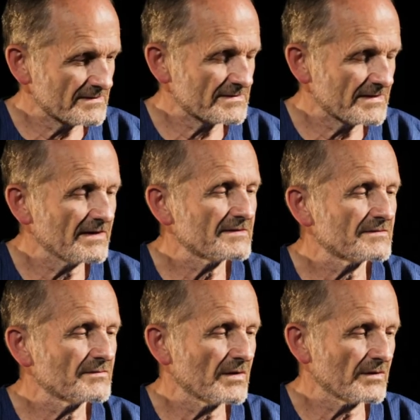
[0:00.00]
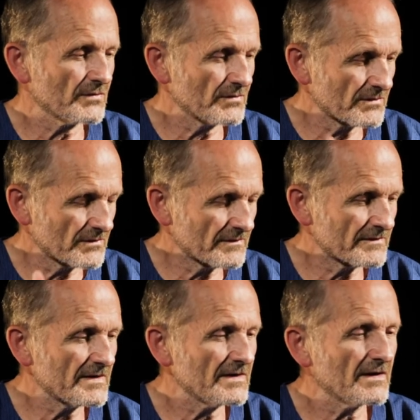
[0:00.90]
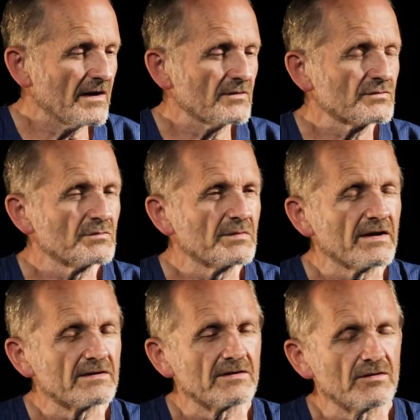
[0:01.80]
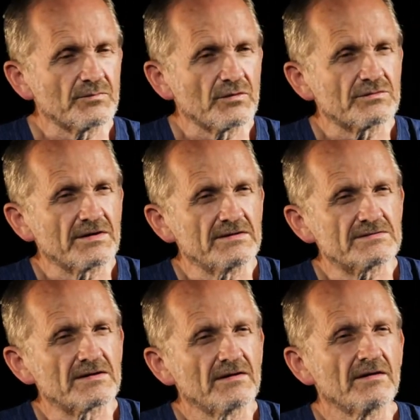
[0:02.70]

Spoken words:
set where you see how to break down proteins.